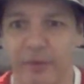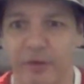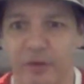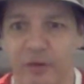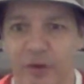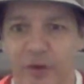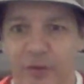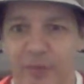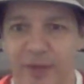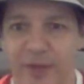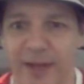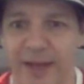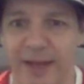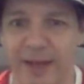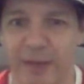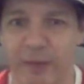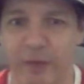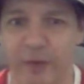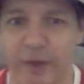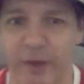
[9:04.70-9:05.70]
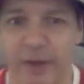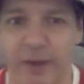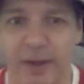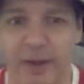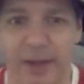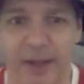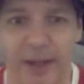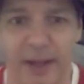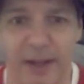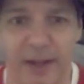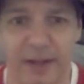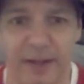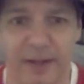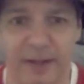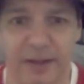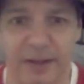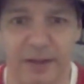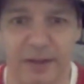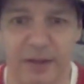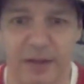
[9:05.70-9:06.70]
scrapping it out.
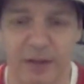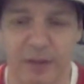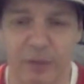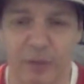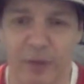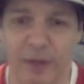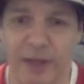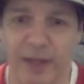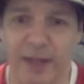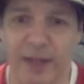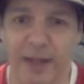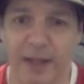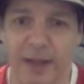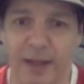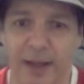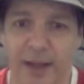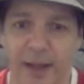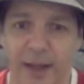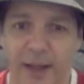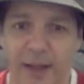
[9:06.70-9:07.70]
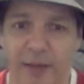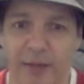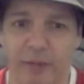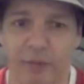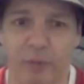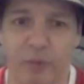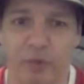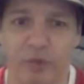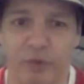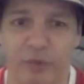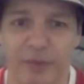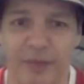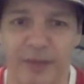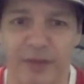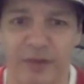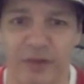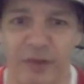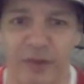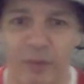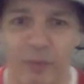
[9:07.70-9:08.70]
Really, Worcester
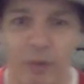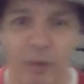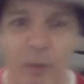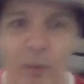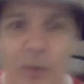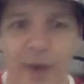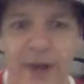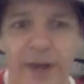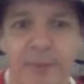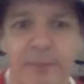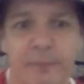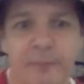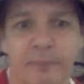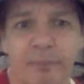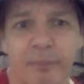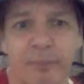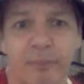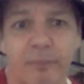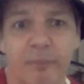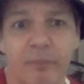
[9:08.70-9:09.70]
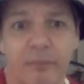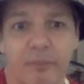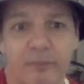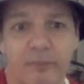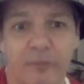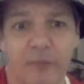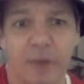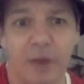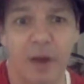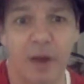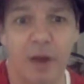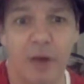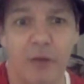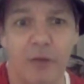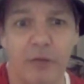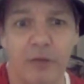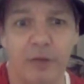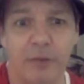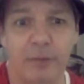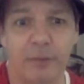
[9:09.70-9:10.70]
with just that 1 win
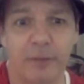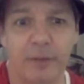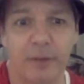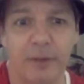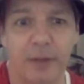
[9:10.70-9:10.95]
over